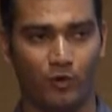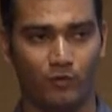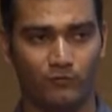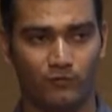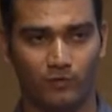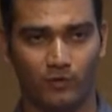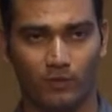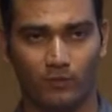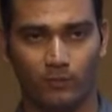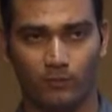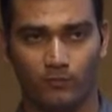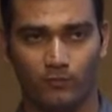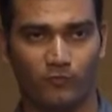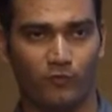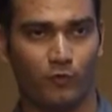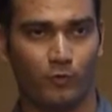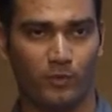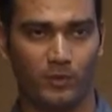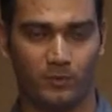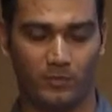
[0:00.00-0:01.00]
on for
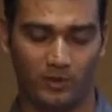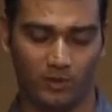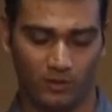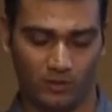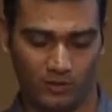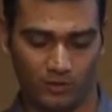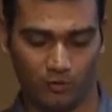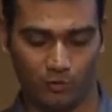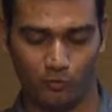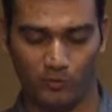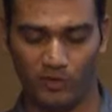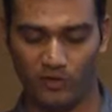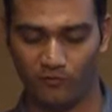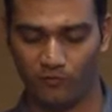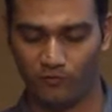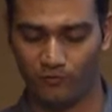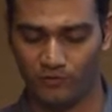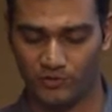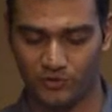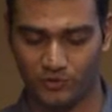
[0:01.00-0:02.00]
few people in the domain
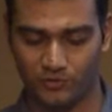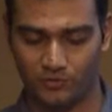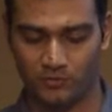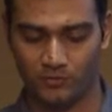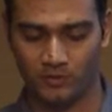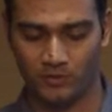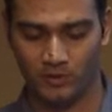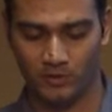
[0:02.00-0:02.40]
if you wish to.